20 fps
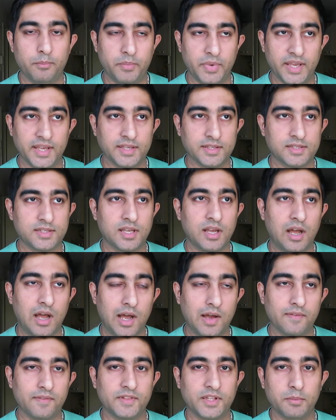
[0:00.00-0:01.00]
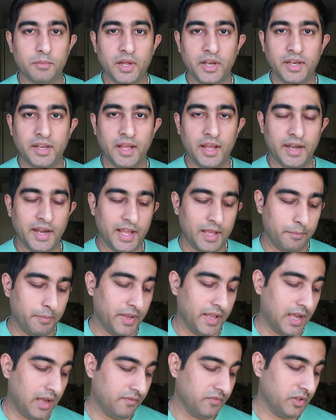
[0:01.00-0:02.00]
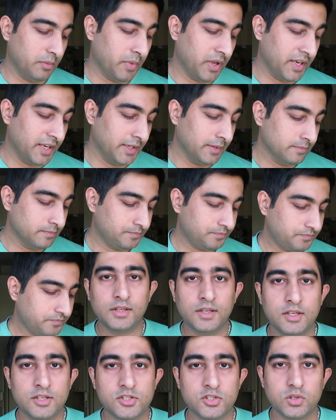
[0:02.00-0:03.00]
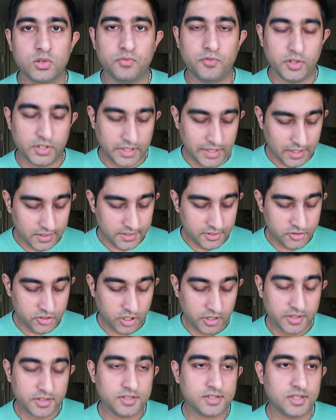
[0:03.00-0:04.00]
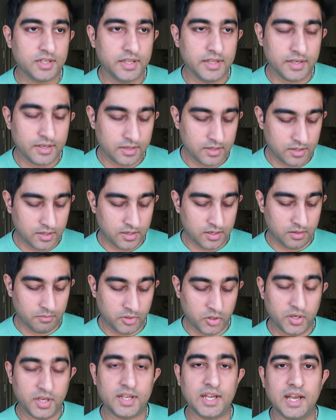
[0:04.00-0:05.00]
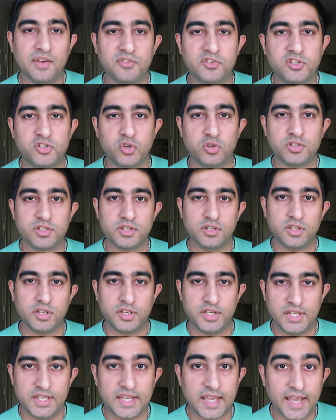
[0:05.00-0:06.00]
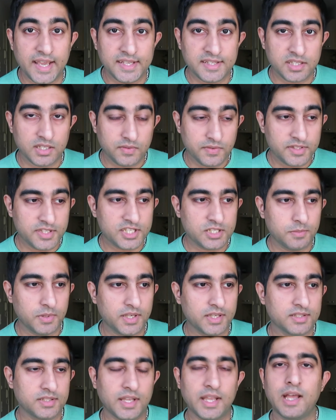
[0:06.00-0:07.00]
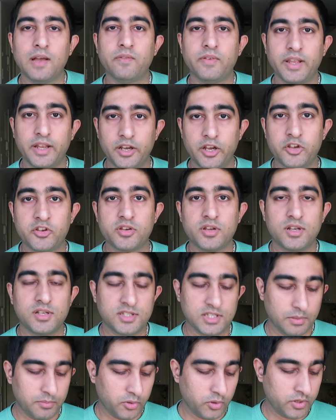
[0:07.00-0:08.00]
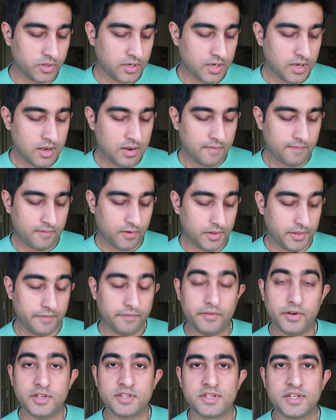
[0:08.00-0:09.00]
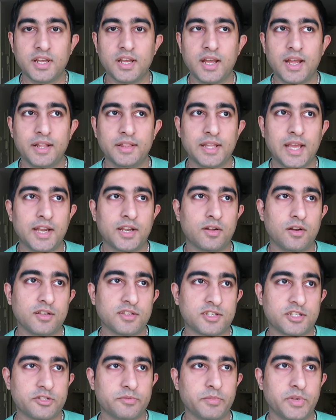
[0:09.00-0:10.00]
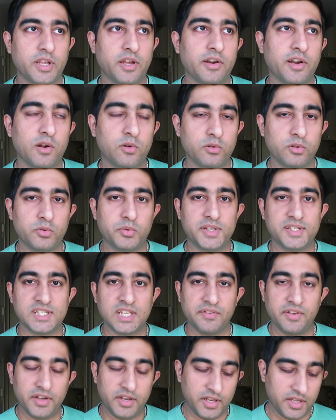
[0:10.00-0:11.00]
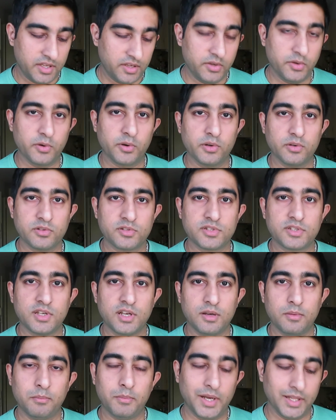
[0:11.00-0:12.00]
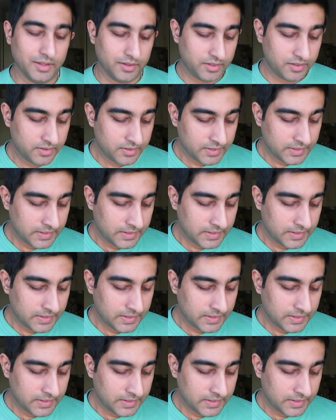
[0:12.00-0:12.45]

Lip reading: pays half the money and I pay half the money. So for the health insurance in Munich, I've chosen the TK services because they have English support for the first year, and that costs me around 370 euros a month.